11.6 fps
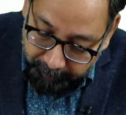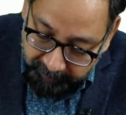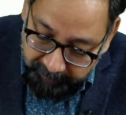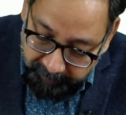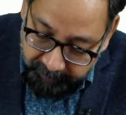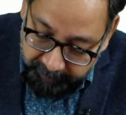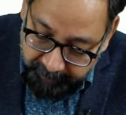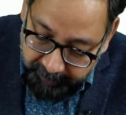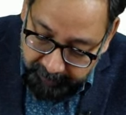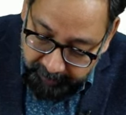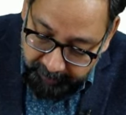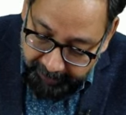
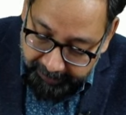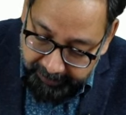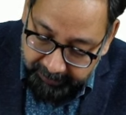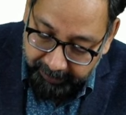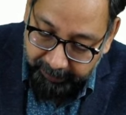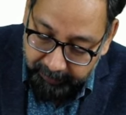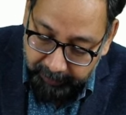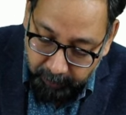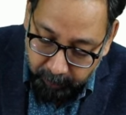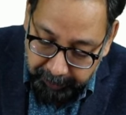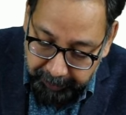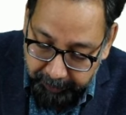stature as given in the
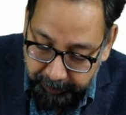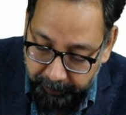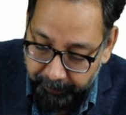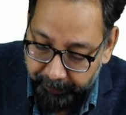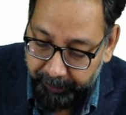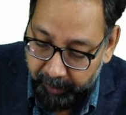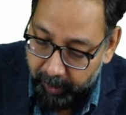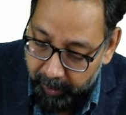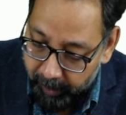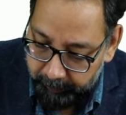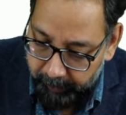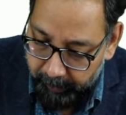question.
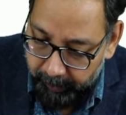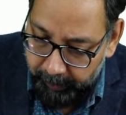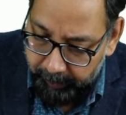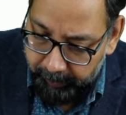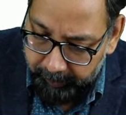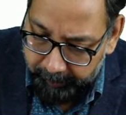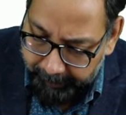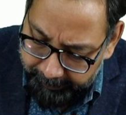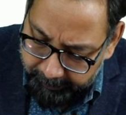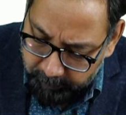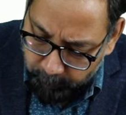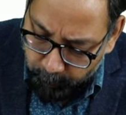There
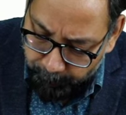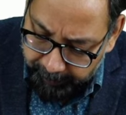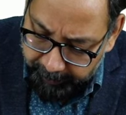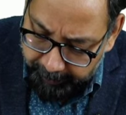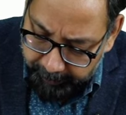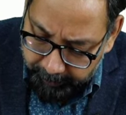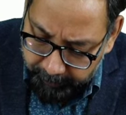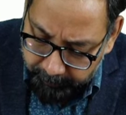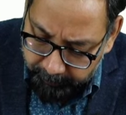is ovarian